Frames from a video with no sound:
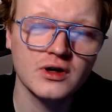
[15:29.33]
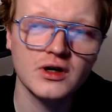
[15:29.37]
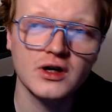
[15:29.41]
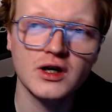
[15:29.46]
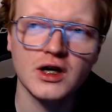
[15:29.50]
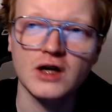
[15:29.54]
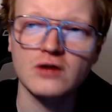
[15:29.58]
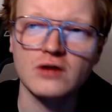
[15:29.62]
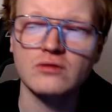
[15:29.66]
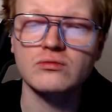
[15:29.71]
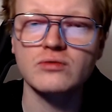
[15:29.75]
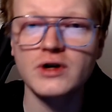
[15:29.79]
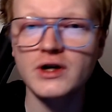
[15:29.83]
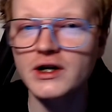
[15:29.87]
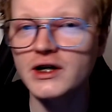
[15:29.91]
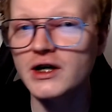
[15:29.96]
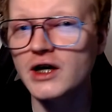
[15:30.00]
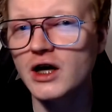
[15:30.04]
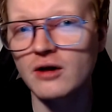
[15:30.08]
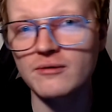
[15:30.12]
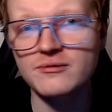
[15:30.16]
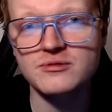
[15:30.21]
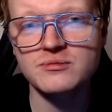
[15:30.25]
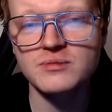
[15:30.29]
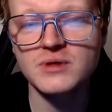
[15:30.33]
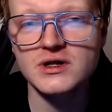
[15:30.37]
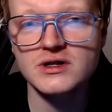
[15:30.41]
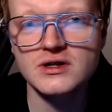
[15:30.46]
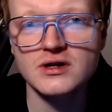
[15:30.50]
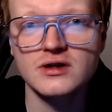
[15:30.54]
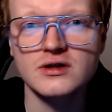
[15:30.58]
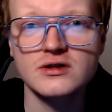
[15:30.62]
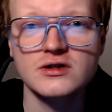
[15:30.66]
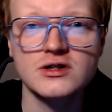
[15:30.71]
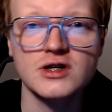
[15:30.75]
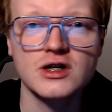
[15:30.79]
It really helps me to
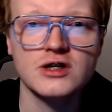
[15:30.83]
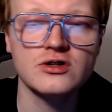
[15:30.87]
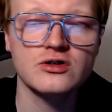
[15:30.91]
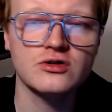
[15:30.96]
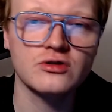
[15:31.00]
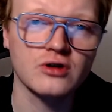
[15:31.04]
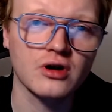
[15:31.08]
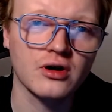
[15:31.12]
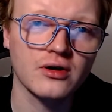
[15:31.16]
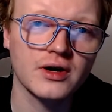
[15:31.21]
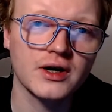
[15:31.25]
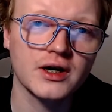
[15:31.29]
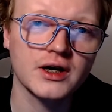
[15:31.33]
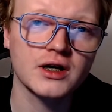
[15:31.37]
continue growing,